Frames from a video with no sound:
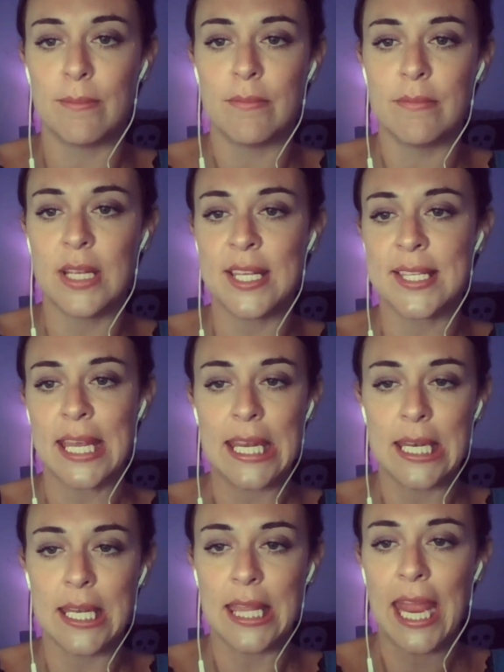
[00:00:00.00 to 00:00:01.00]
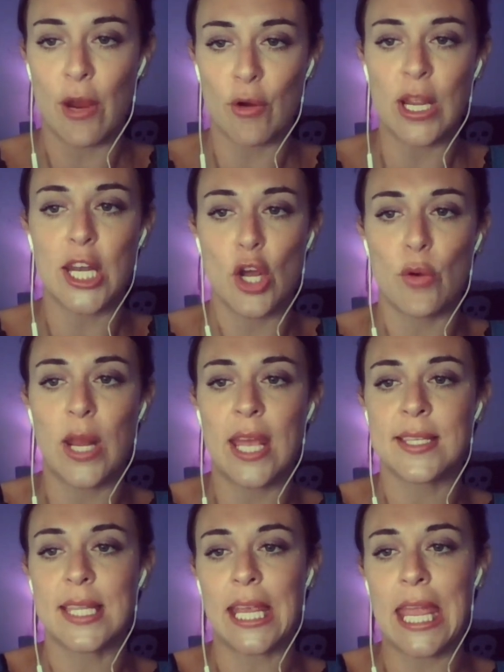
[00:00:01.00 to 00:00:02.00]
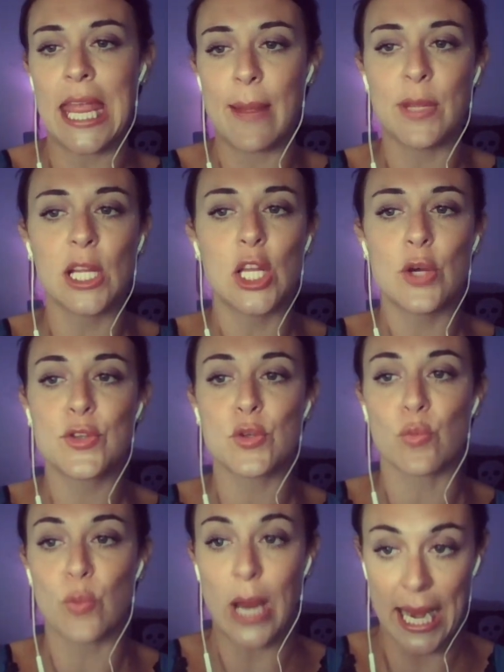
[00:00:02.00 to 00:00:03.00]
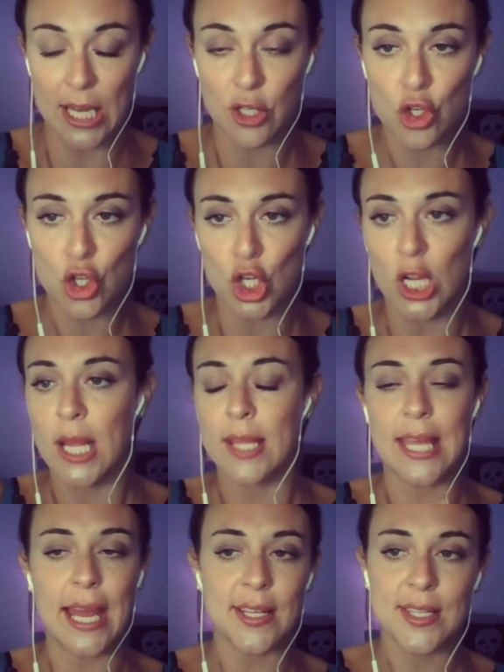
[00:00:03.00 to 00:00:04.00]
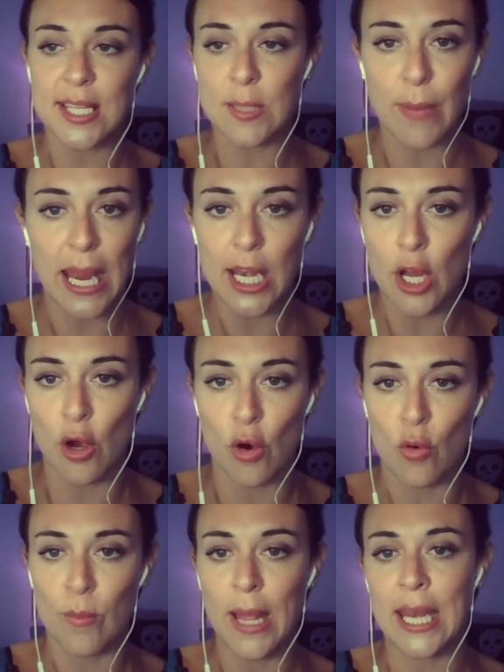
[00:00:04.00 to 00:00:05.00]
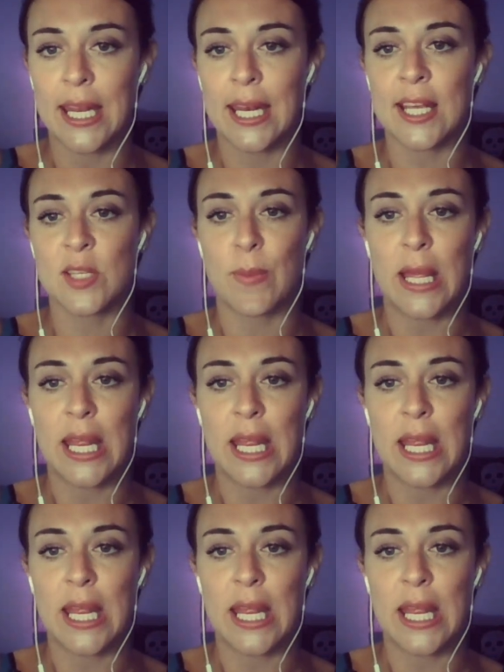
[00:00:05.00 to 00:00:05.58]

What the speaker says: is in the area known as the Camulos Ranch. That is its main home, and it has been